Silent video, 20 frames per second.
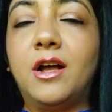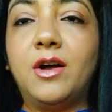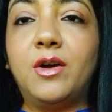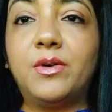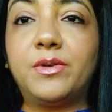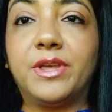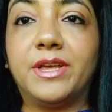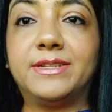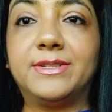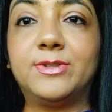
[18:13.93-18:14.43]

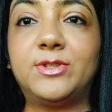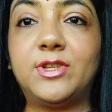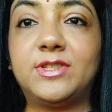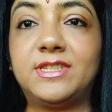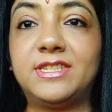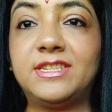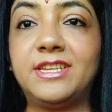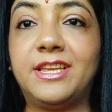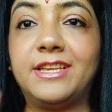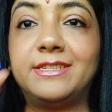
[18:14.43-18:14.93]
Okay, so
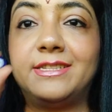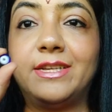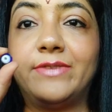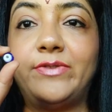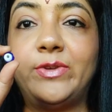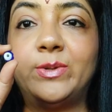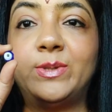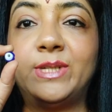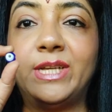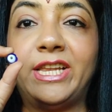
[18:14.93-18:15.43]
just in case
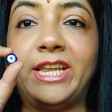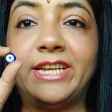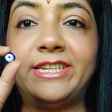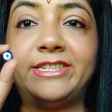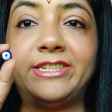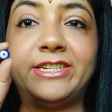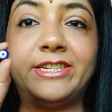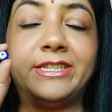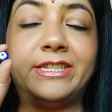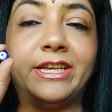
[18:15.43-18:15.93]
if you
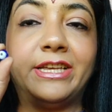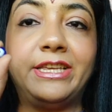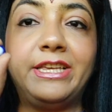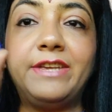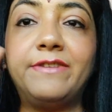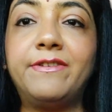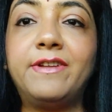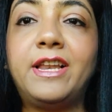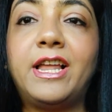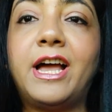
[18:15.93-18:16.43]
selected the
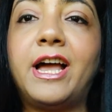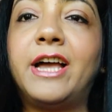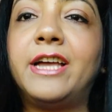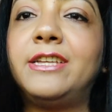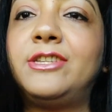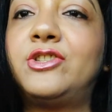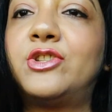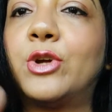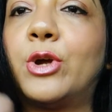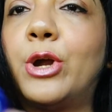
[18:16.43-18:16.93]
evil
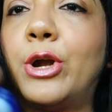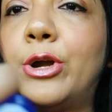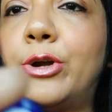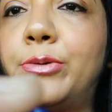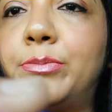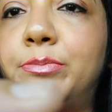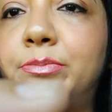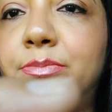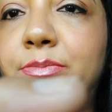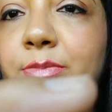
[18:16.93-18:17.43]
eye
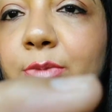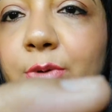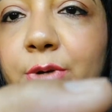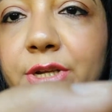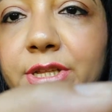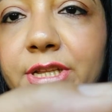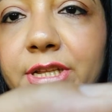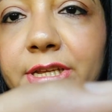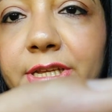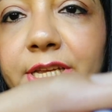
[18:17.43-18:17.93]
charm,
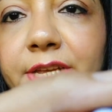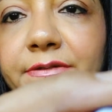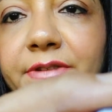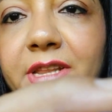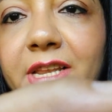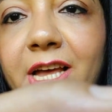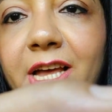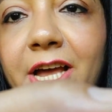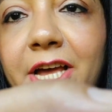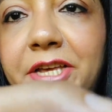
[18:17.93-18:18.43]
okay, the
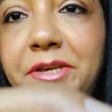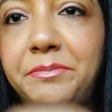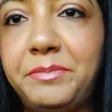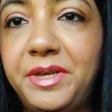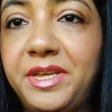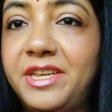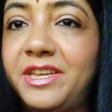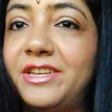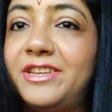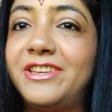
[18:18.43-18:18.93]
evil eye
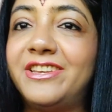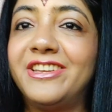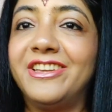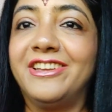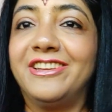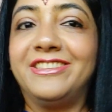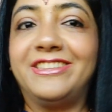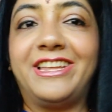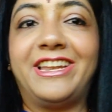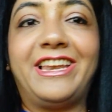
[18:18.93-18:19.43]
bead,
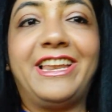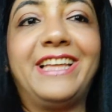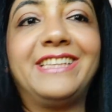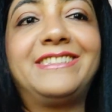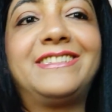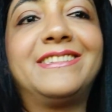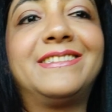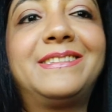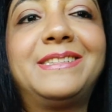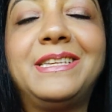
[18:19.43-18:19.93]
then
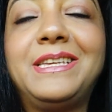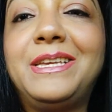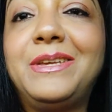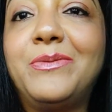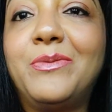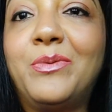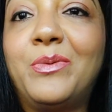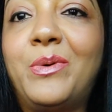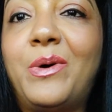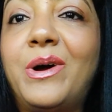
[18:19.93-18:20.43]
let's see
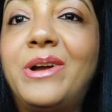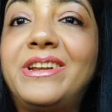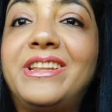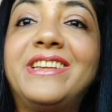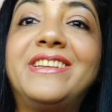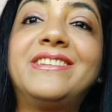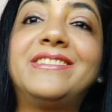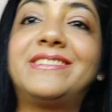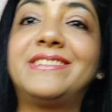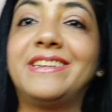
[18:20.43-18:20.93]

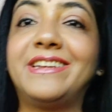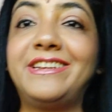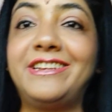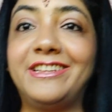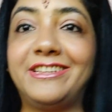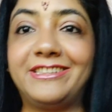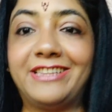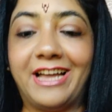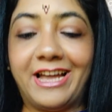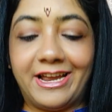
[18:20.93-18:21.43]
what is it
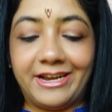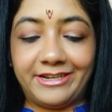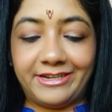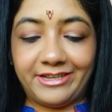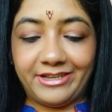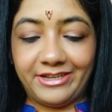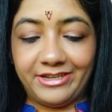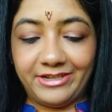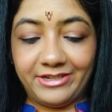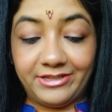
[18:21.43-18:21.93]
that
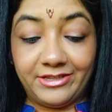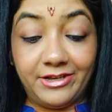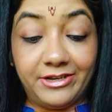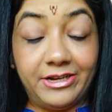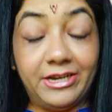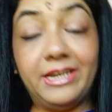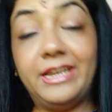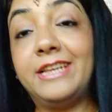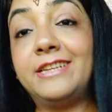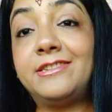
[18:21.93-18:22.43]
the
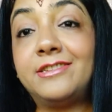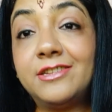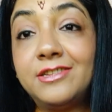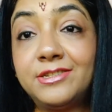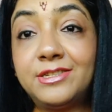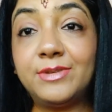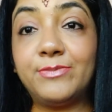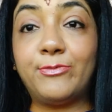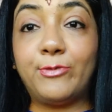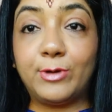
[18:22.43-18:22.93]

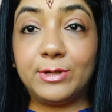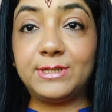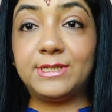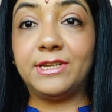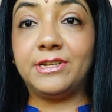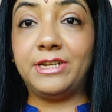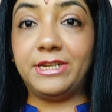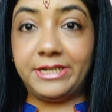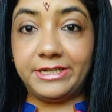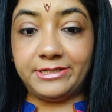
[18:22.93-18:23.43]
relationship, what's
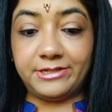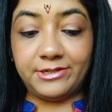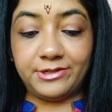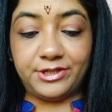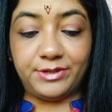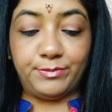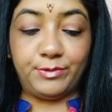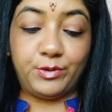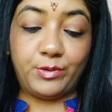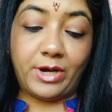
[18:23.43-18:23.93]
the
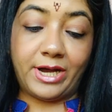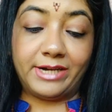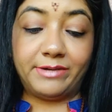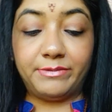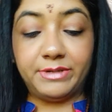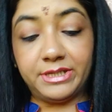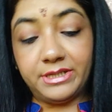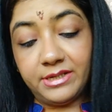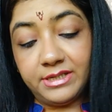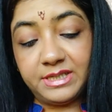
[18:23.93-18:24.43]
relationship you
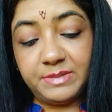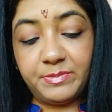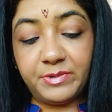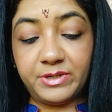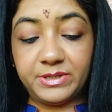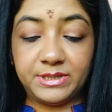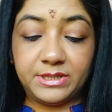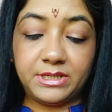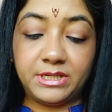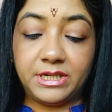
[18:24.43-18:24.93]
had with this
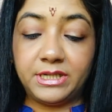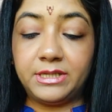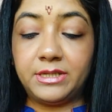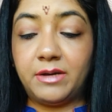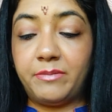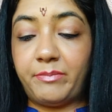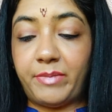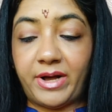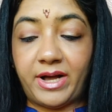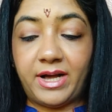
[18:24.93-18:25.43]
person in
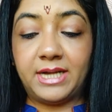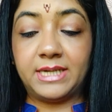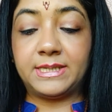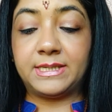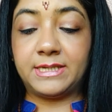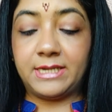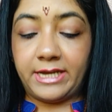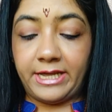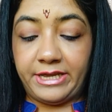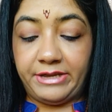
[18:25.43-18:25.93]
the
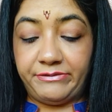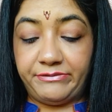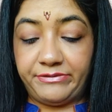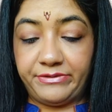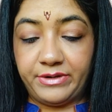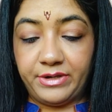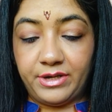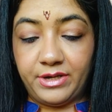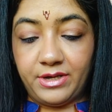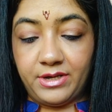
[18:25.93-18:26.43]
past life.
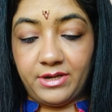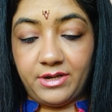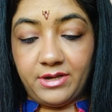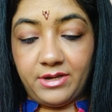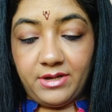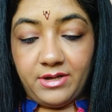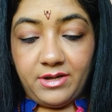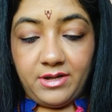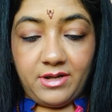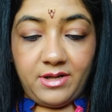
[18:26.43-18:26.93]

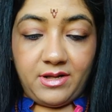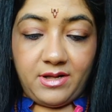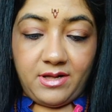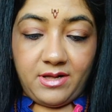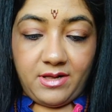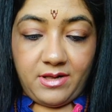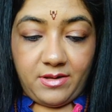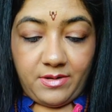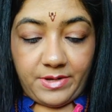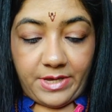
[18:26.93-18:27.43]

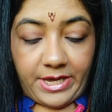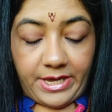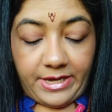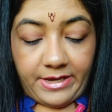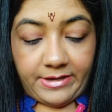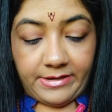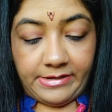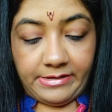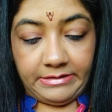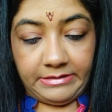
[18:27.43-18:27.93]

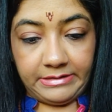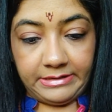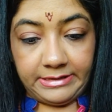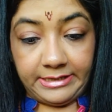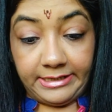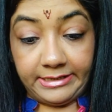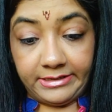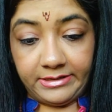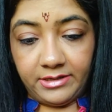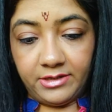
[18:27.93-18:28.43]
Okay,
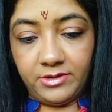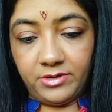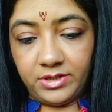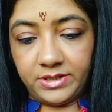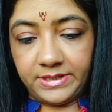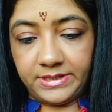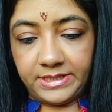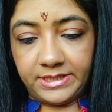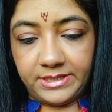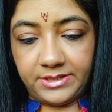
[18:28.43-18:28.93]
that
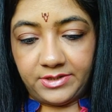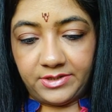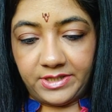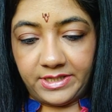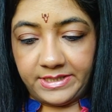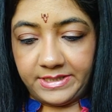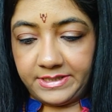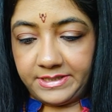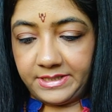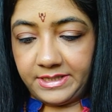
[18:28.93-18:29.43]
looks
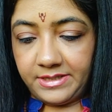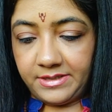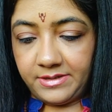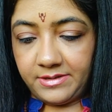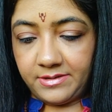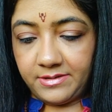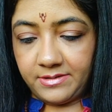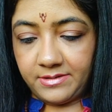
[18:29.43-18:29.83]
interesting.